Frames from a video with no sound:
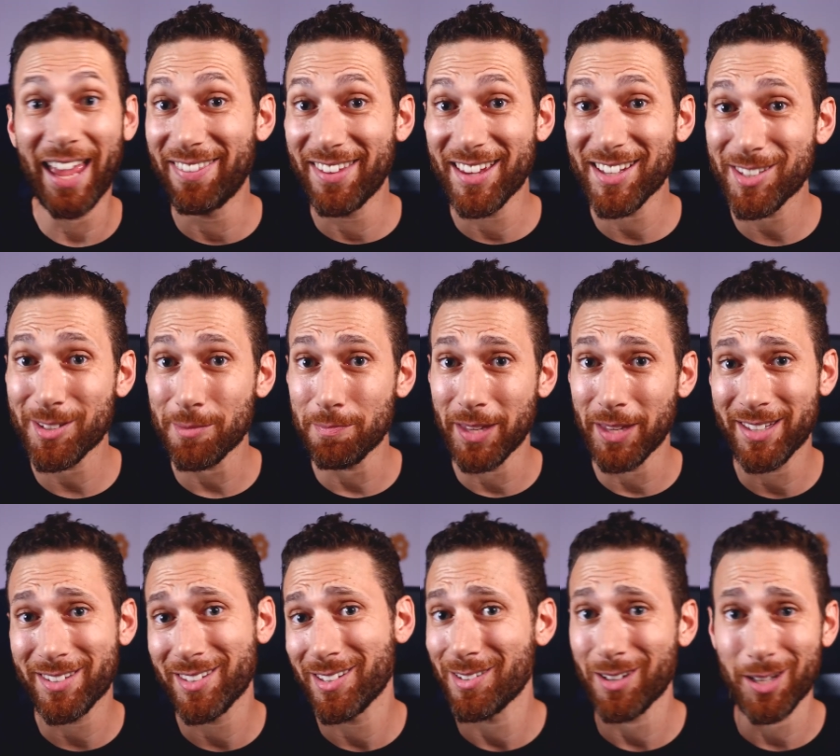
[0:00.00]
And this
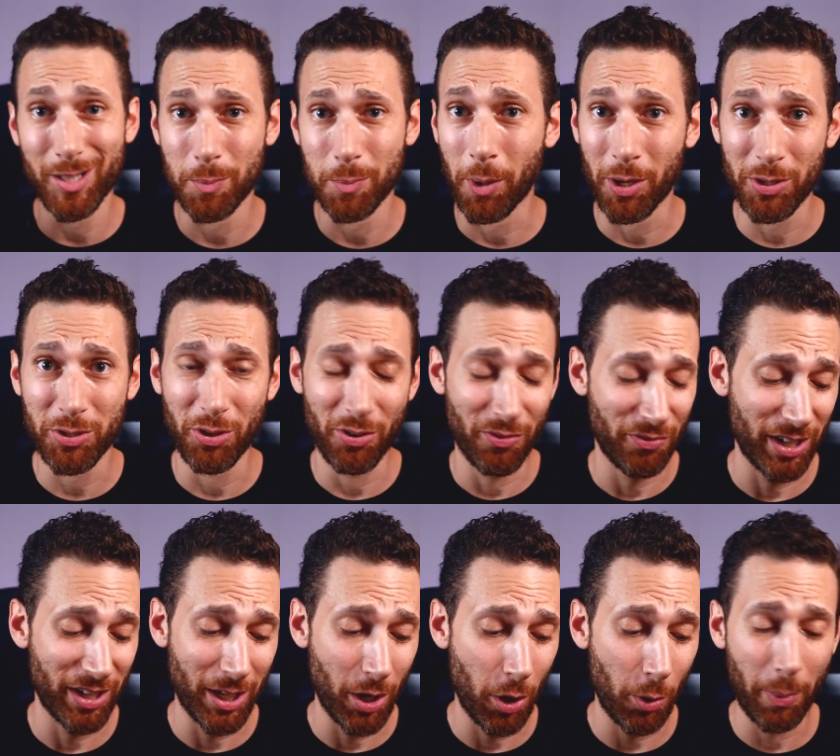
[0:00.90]
isn't a sponsored
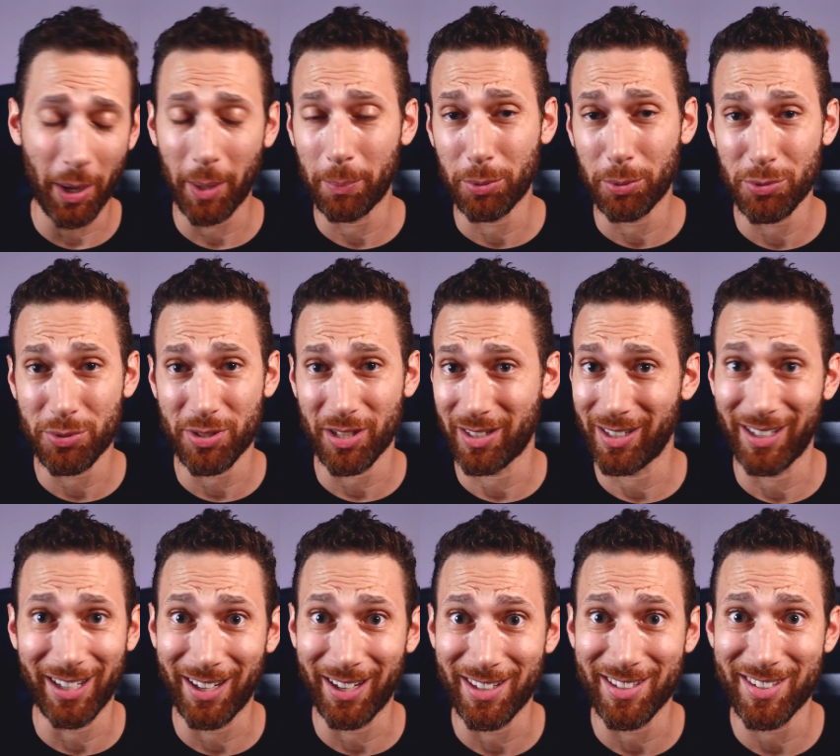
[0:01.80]
video by Prusa
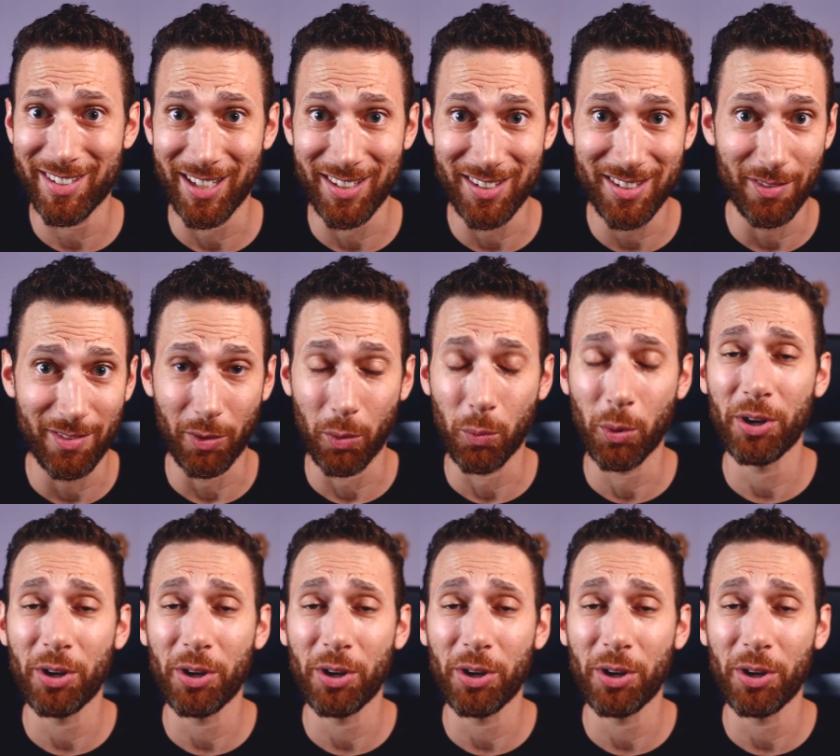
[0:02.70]
in any sense of the